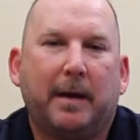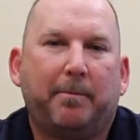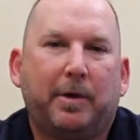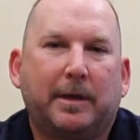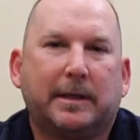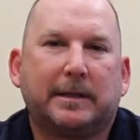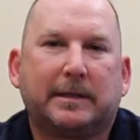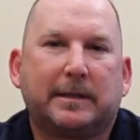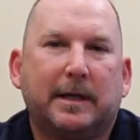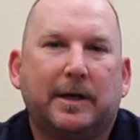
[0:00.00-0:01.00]
and put
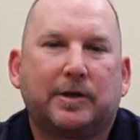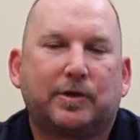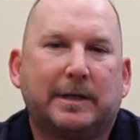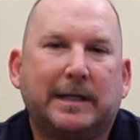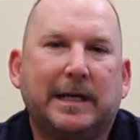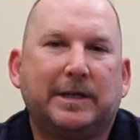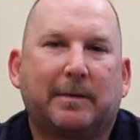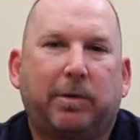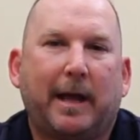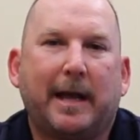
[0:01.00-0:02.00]
this
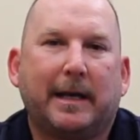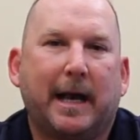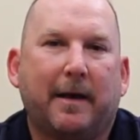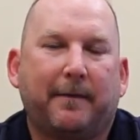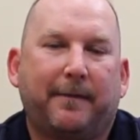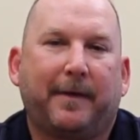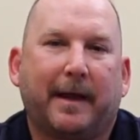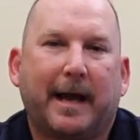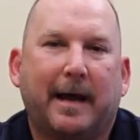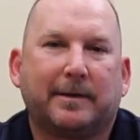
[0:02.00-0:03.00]
strategic plan together for
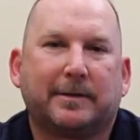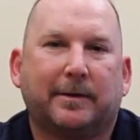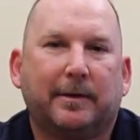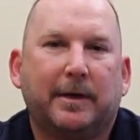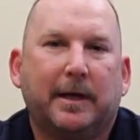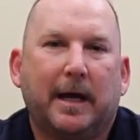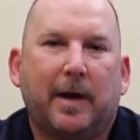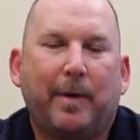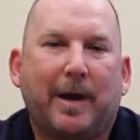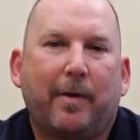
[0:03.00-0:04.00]
the council.
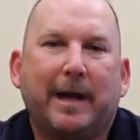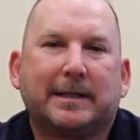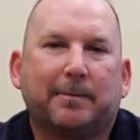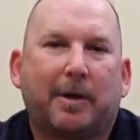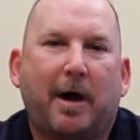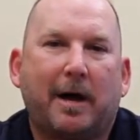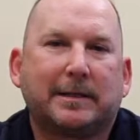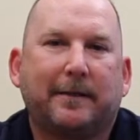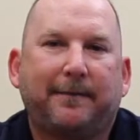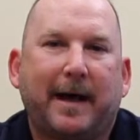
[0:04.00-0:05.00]
And we created some
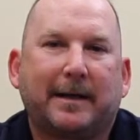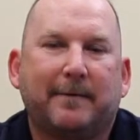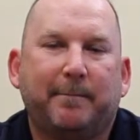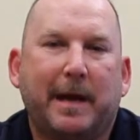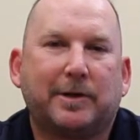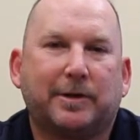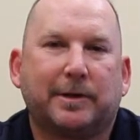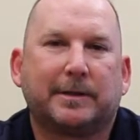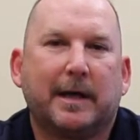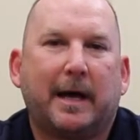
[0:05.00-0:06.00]
cost-effective
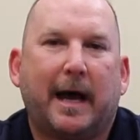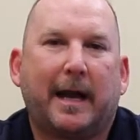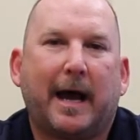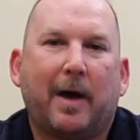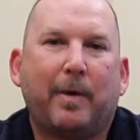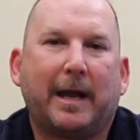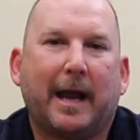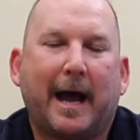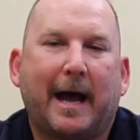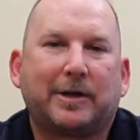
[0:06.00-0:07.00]
measures on how we
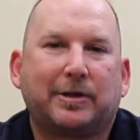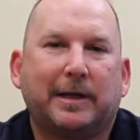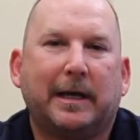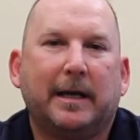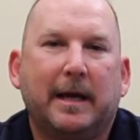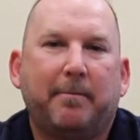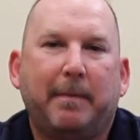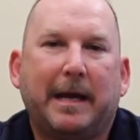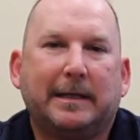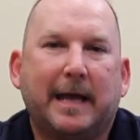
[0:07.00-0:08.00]
could actually
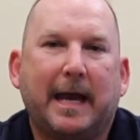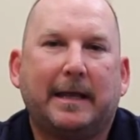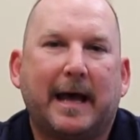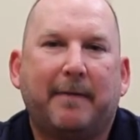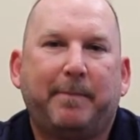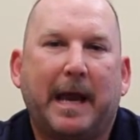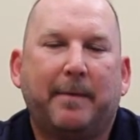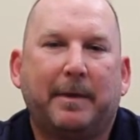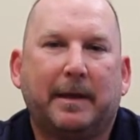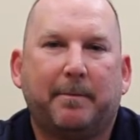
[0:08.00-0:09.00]
maintain that
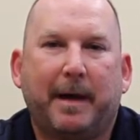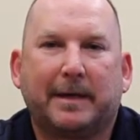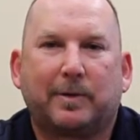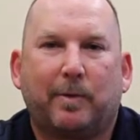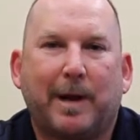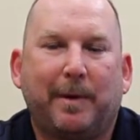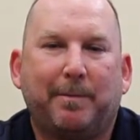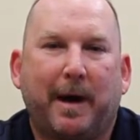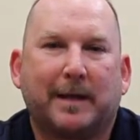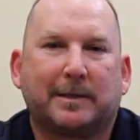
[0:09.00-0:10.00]
pavement in the best way we
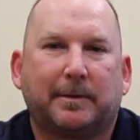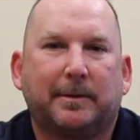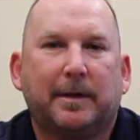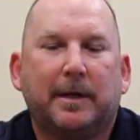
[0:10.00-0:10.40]
possible.